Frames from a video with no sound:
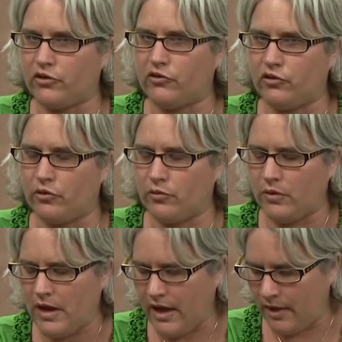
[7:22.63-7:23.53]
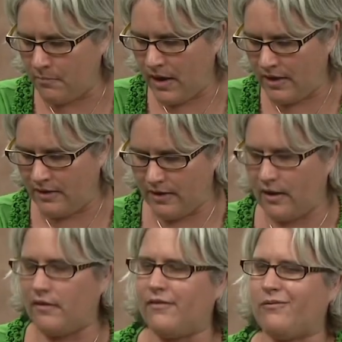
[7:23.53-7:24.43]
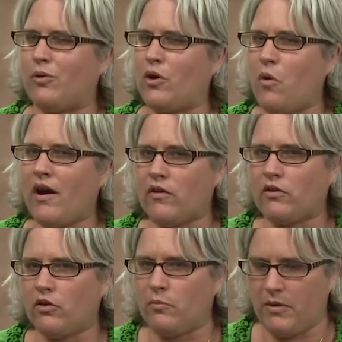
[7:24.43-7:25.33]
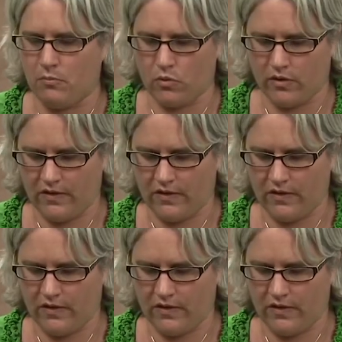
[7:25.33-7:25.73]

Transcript: to do and may require a little bit more